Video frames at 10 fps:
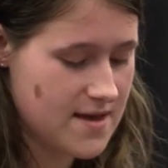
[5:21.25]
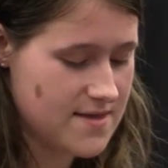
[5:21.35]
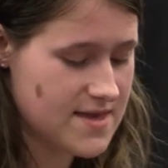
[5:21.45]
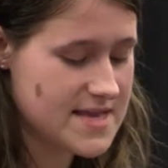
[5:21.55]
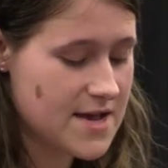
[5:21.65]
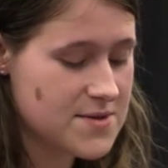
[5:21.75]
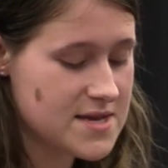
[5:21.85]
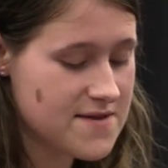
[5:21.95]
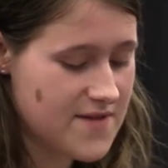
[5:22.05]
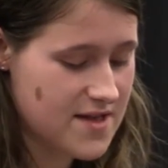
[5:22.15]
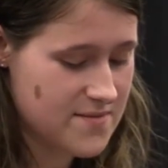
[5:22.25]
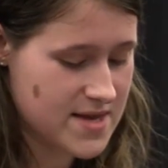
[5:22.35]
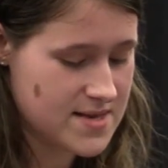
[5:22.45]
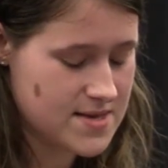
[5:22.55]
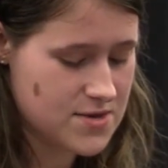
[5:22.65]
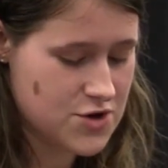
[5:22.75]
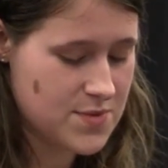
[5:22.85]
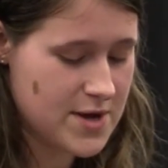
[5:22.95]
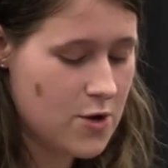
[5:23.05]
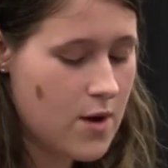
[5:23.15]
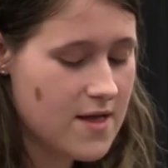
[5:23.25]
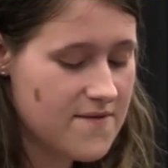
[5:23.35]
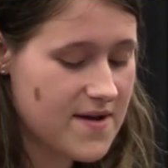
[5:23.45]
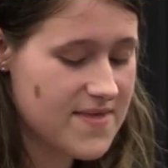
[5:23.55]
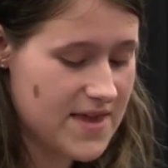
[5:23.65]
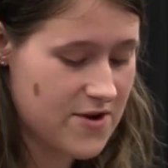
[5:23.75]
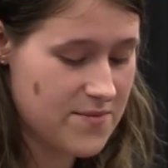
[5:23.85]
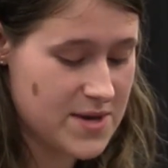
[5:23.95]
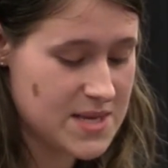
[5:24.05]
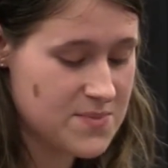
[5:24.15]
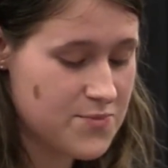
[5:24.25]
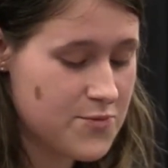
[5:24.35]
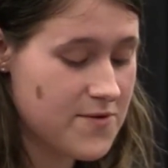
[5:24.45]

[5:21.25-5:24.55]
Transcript: In these housing developments, there should be qualified therapists